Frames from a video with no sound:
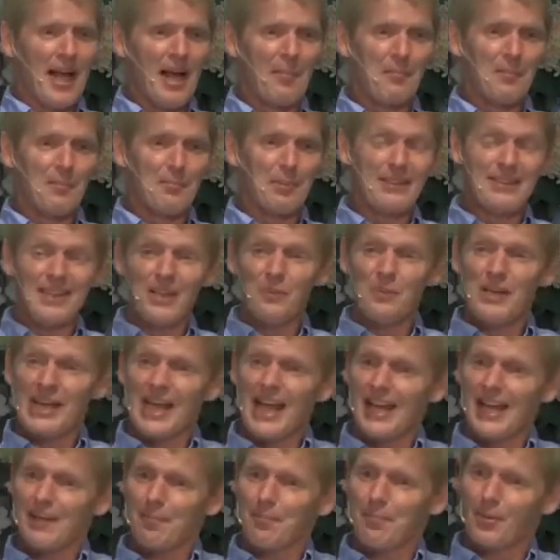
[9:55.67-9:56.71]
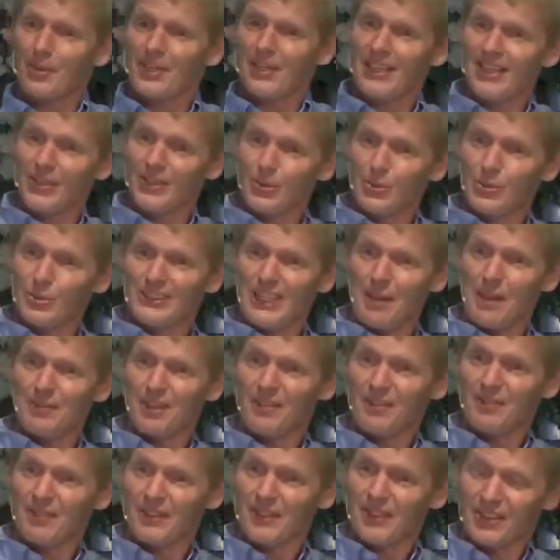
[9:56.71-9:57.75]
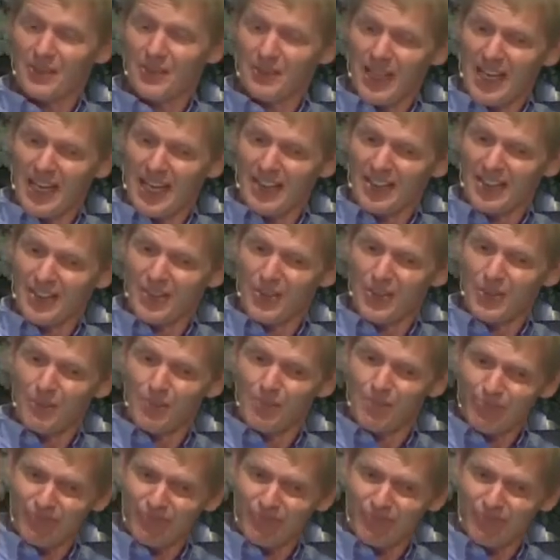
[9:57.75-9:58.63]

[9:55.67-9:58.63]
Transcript: But then we had to put in a new septic field, and we had to go